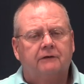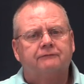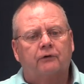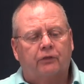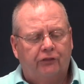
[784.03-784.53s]

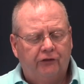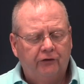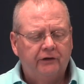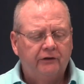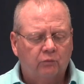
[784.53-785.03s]
For
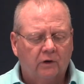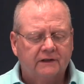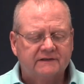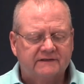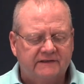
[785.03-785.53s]

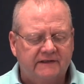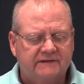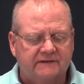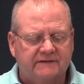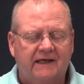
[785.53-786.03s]
31
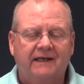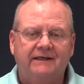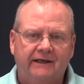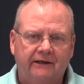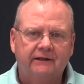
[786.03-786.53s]
seasons
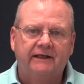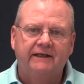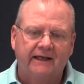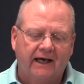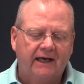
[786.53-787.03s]
and nearly
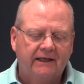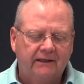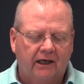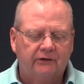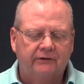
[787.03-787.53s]

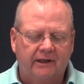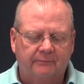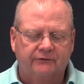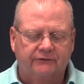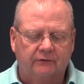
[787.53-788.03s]
900
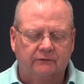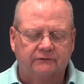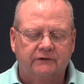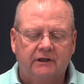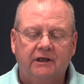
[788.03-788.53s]

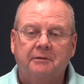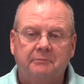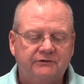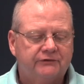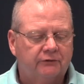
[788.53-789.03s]
episodes,
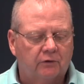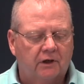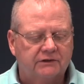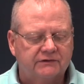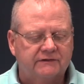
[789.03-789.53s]
Mr.
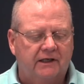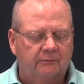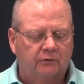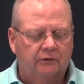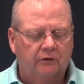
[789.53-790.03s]
Rogers'
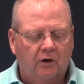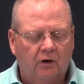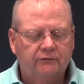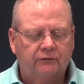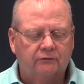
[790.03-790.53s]
Neighborhood
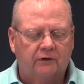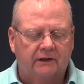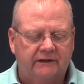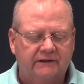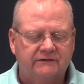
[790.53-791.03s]
also
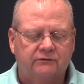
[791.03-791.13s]
taught kids